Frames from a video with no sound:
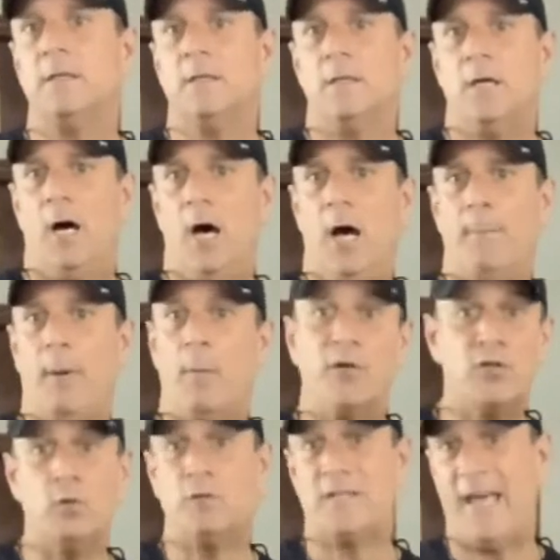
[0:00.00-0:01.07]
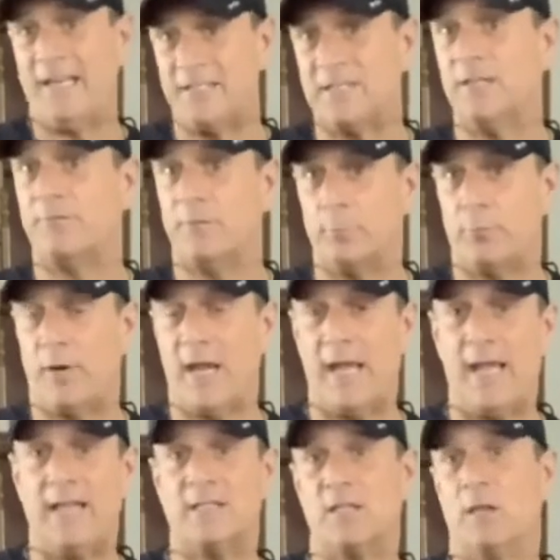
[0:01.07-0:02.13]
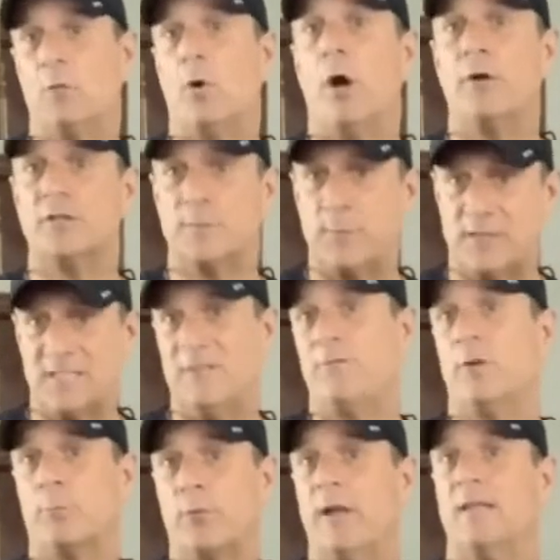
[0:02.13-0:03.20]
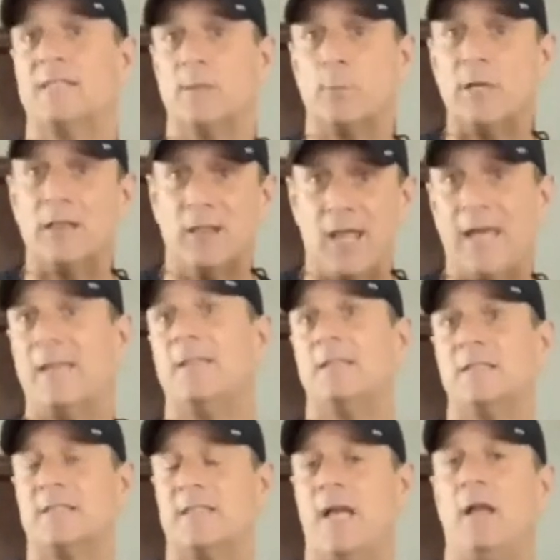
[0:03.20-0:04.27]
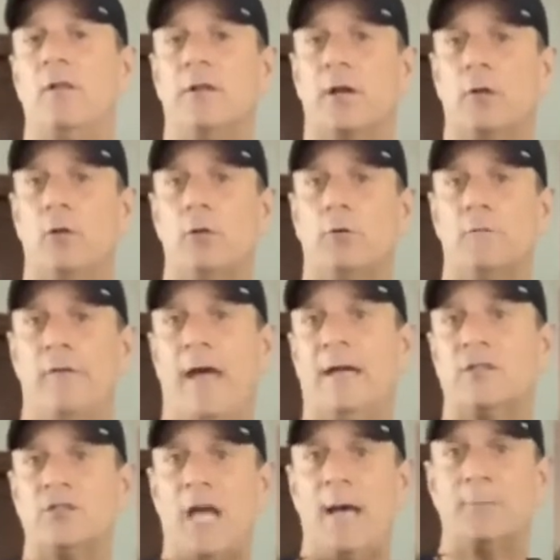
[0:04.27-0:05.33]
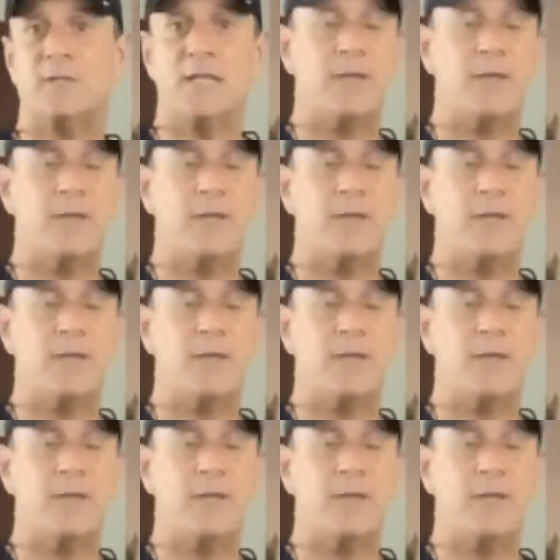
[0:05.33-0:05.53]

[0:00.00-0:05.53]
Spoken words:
but we do test different brands, and there are specific brands that we like to sell in our local vac shops.